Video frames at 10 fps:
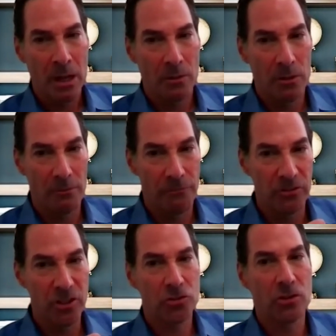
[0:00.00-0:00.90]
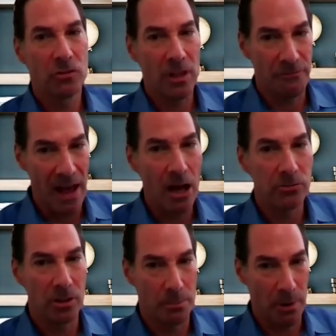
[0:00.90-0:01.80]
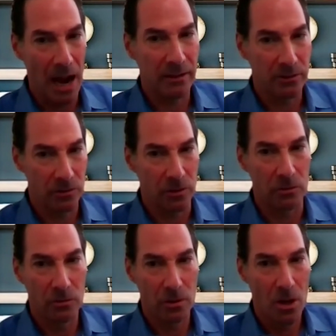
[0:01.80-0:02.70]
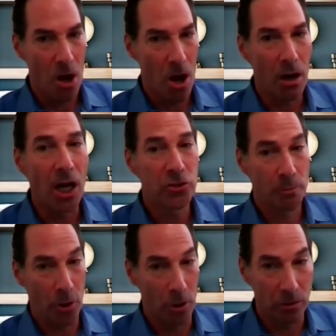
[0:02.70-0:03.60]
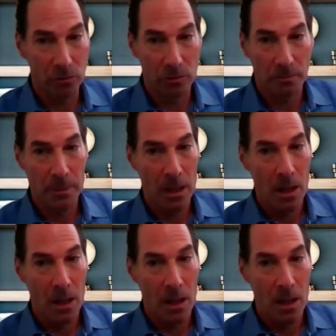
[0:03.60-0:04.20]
the physicians that founded the practices are entrepreneurs.